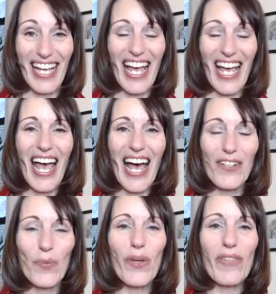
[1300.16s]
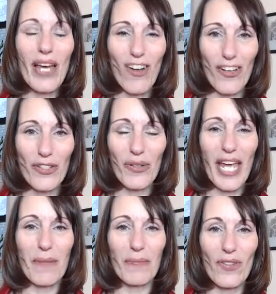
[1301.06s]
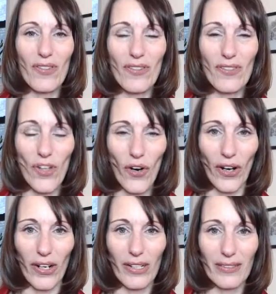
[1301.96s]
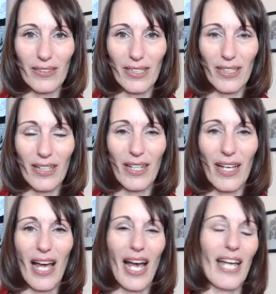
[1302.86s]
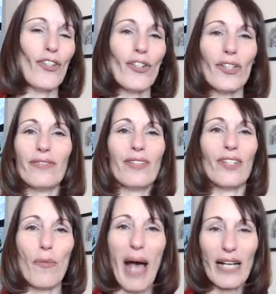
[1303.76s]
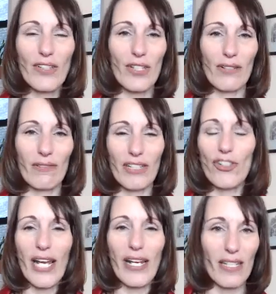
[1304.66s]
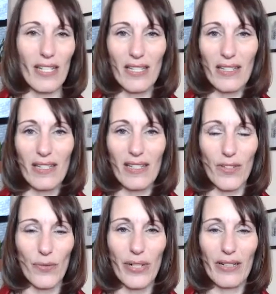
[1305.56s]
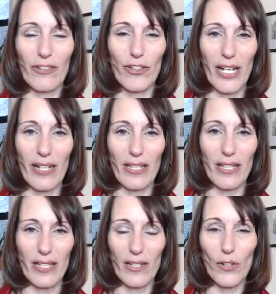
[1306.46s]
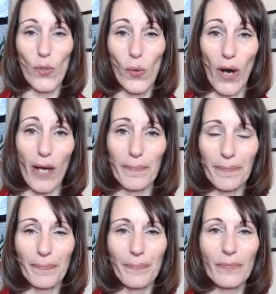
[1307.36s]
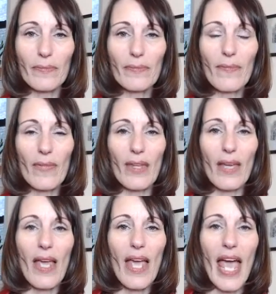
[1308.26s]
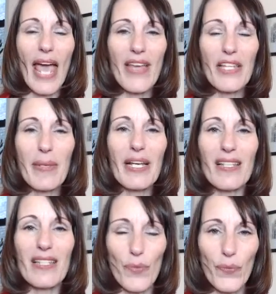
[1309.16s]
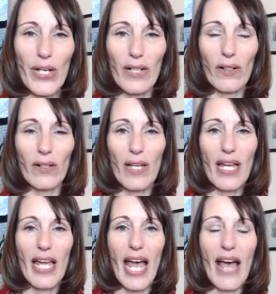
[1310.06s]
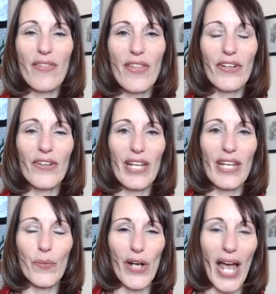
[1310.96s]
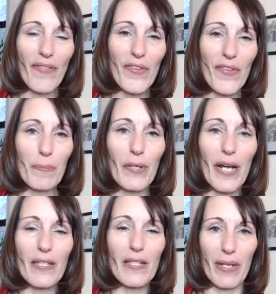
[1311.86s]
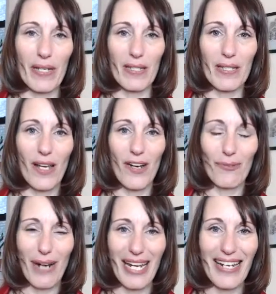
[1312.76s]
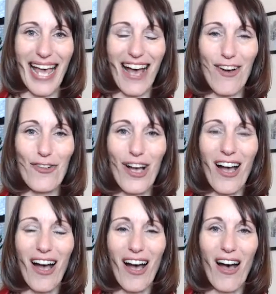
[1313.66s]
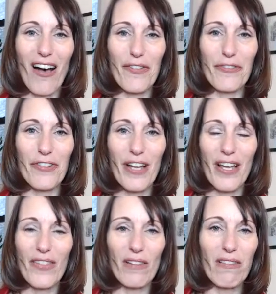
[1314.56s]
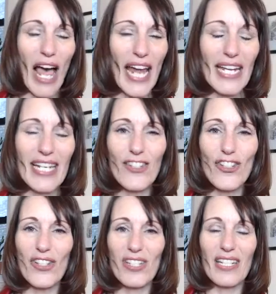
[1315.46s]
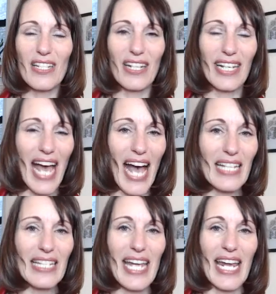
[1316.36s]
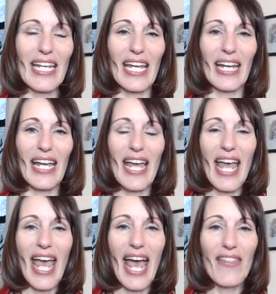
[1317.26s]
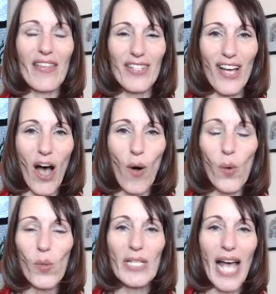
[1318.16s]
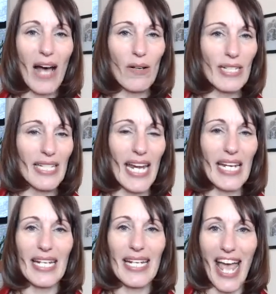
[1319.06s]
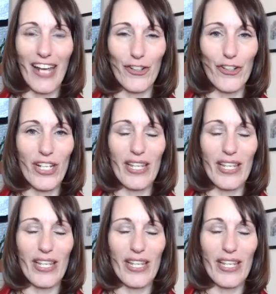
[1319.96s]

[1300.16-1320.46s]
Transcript: And with that also came dark. And you can go back to in Genesis, it's written in Genesis in the Torah. And that's because it's real. And we're at this precipice right now of the light is just cascading, and this old, outdated energy, this